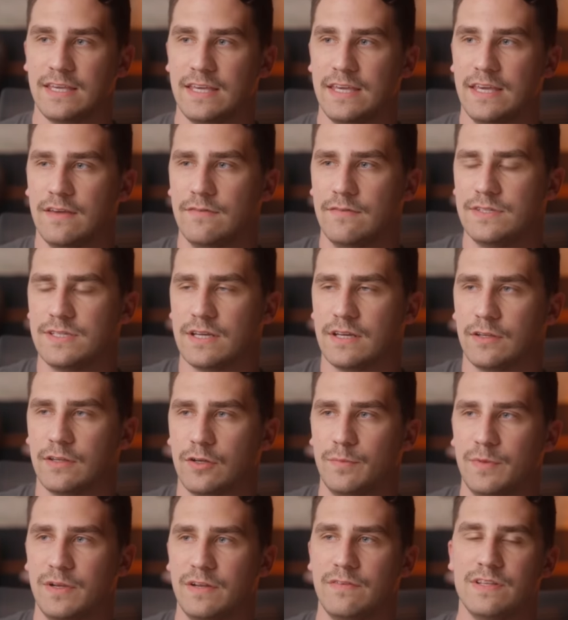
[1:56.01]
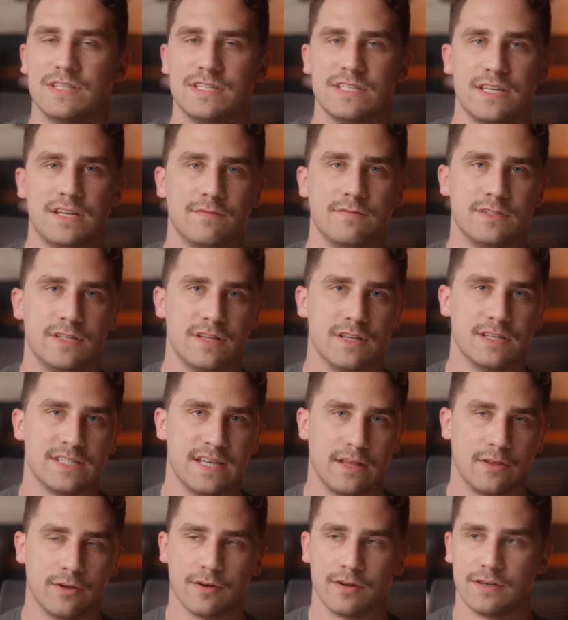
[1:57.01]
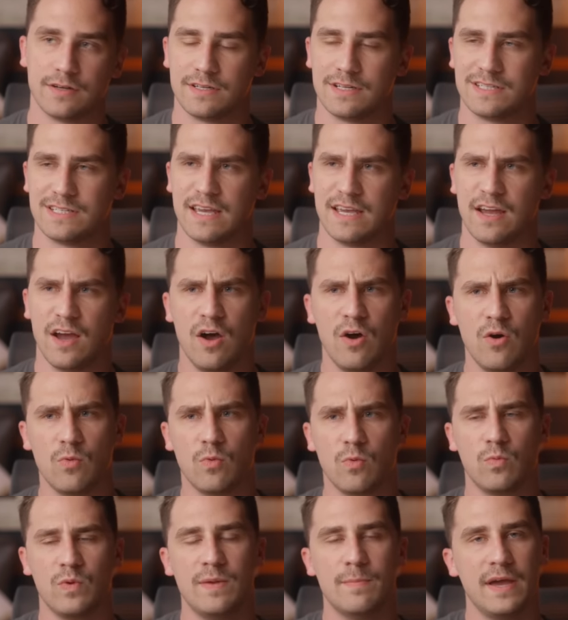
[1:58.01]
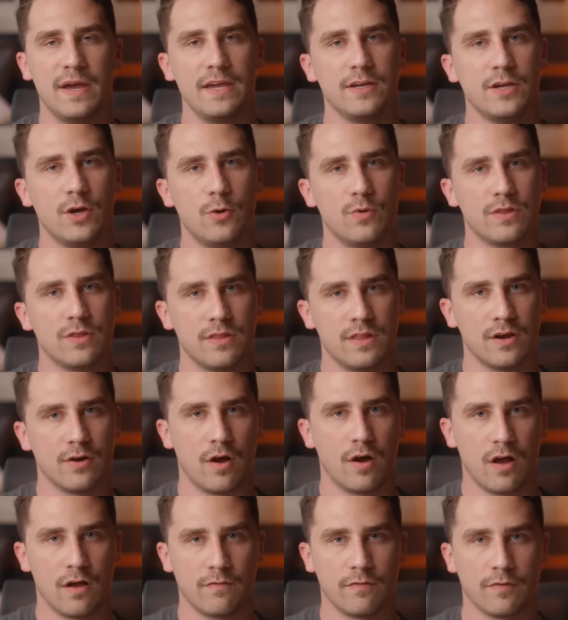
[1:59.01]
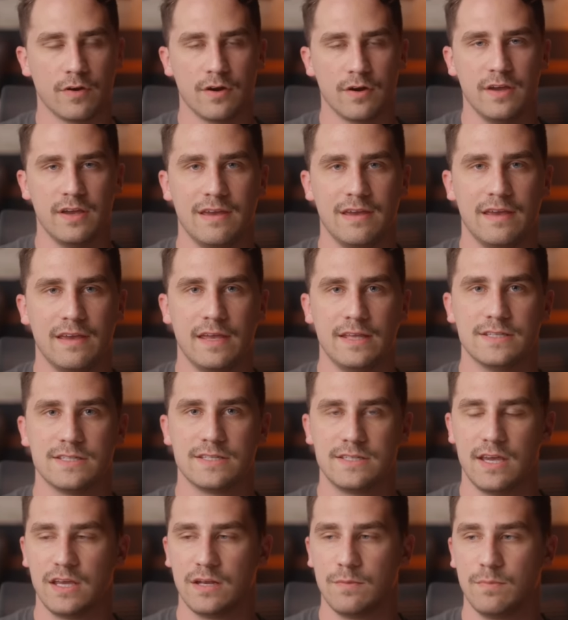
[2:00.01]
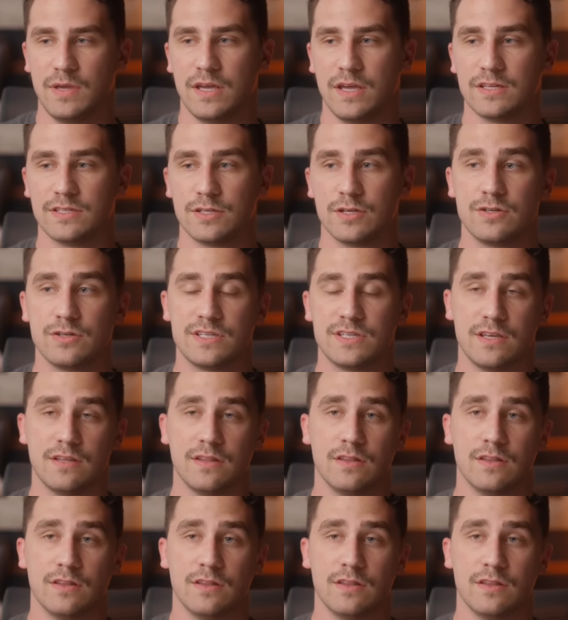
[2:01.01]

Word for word: gives a little bit of incentive to the seller to say, oh, we might go with their offer instead because they're,